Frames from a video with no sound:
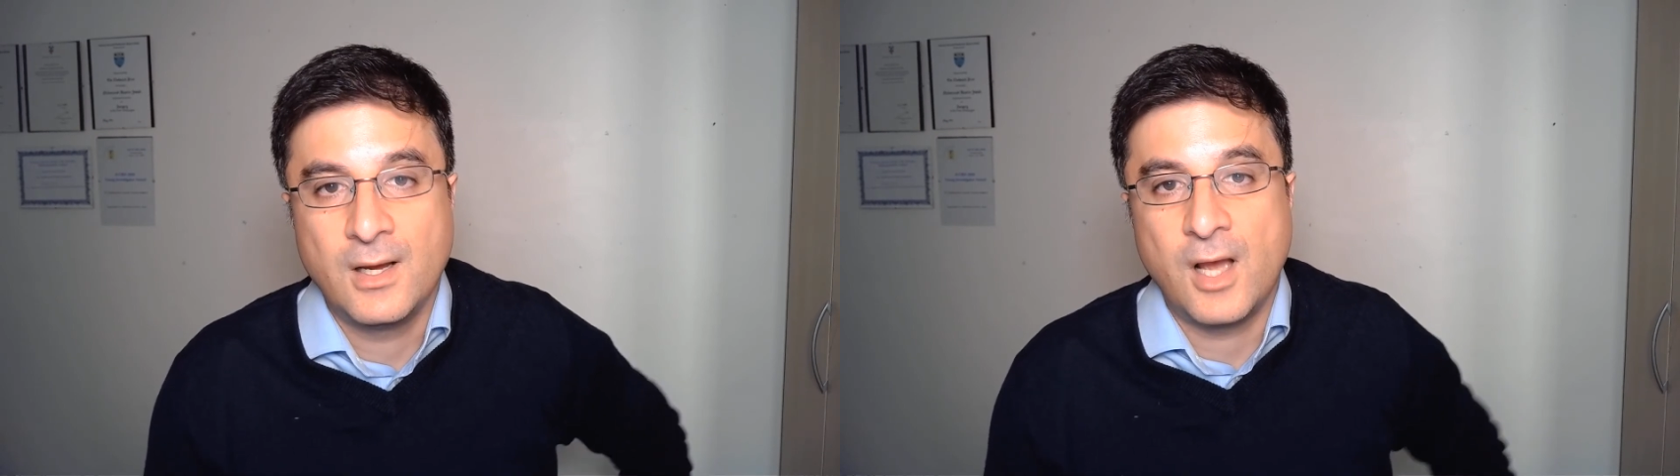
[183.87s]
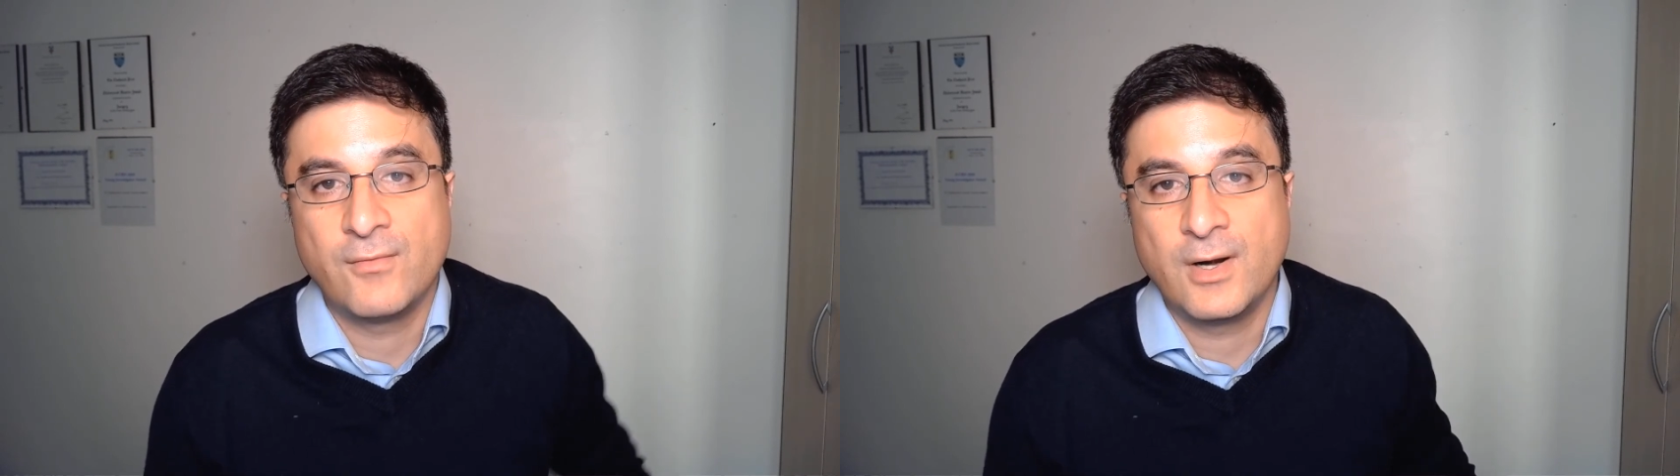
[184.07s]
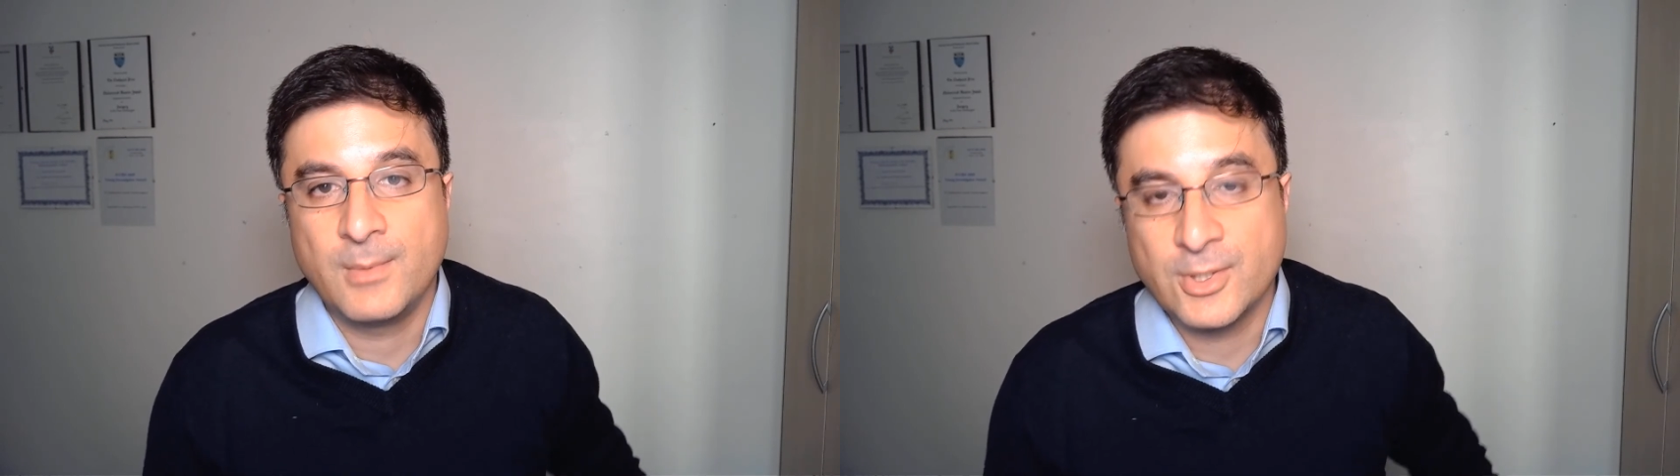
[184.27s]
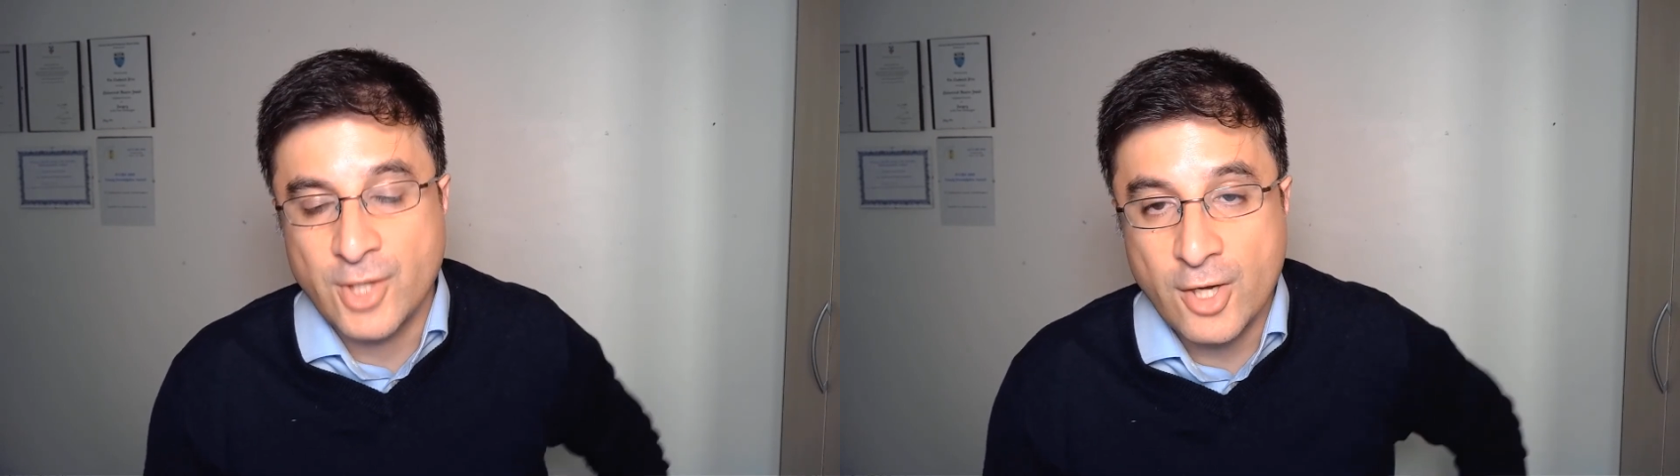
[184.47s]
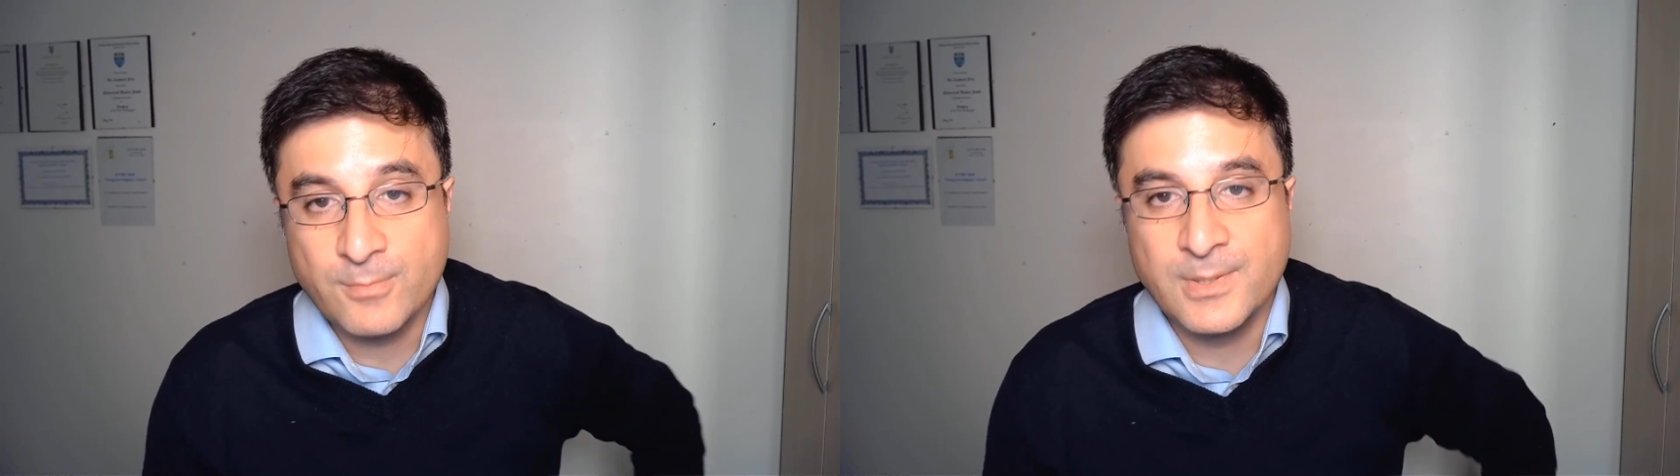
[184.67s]
I very much
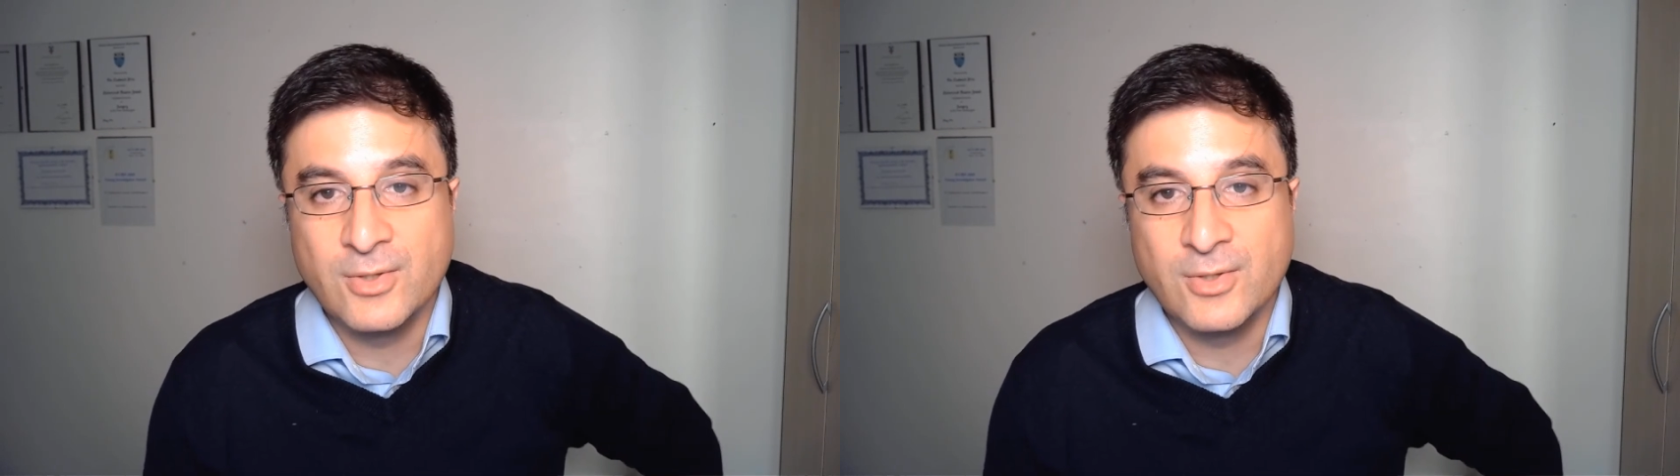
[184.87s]
hope